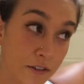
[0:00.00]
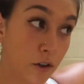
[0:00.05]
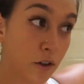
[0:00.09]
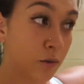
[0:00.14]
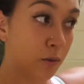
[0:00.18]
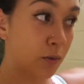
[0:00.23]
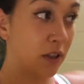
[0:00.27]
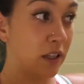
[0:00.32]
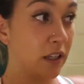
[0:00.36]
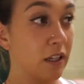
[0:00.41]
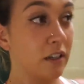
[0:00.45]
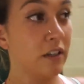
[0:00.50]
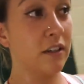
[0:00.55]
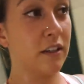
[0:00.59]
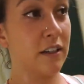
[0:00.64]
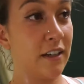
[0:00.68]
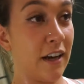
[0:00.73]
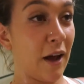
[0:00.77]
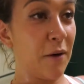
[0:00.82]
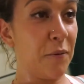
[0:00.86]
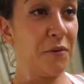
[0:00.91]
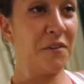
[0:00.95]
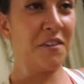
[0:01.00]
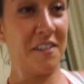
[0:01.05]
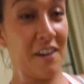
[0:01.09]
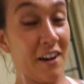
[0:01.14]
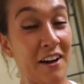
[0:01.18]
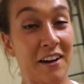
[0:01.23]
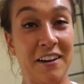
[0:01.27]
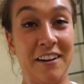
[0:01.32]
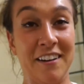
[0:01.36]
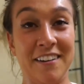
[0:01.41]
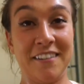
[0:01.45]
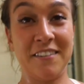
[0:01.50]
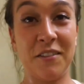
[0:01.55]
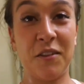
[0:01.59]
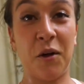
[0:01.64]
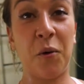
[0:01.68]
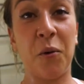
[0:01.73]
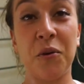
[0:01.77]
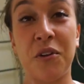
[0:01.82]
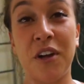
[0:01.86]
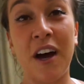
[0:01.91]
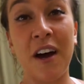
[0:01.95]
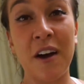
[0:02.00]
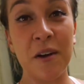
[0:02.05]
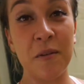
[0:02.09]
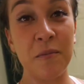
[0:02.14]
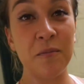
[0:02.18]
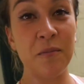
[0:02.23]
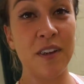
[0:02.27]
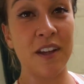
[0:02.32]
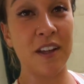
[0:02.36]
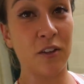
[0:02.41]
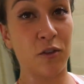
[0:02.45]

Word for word: feel really good. I was dying the whole time,